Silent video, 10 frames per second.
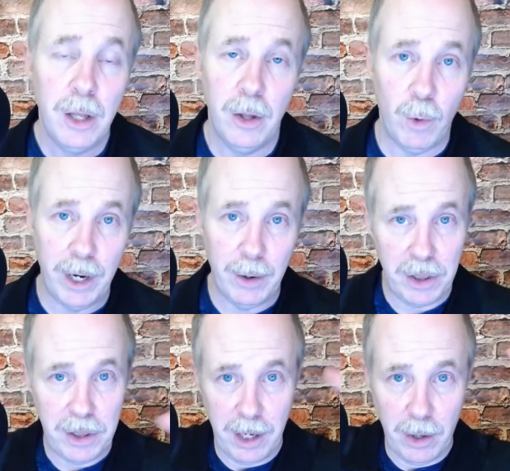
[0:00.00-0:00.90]
the one
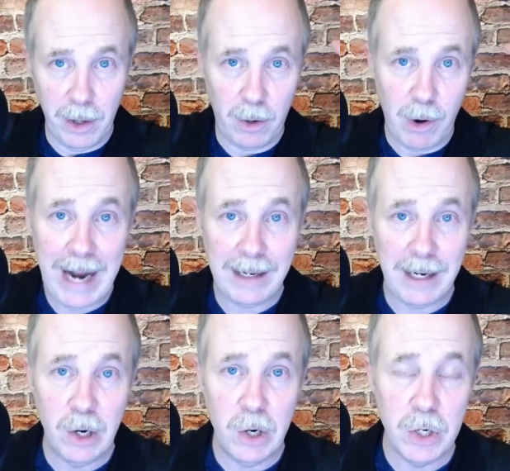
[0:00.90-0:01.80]
with the cracked
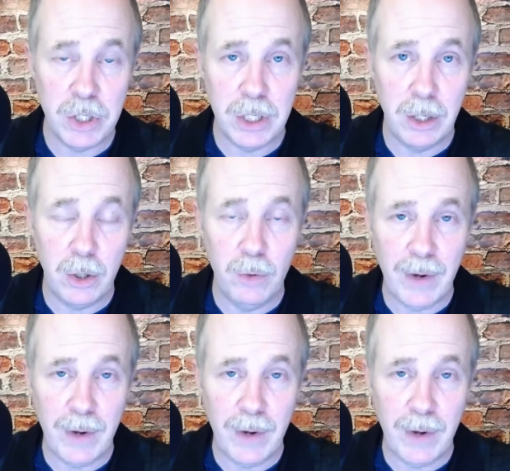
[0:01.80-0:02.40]
ears and the goof.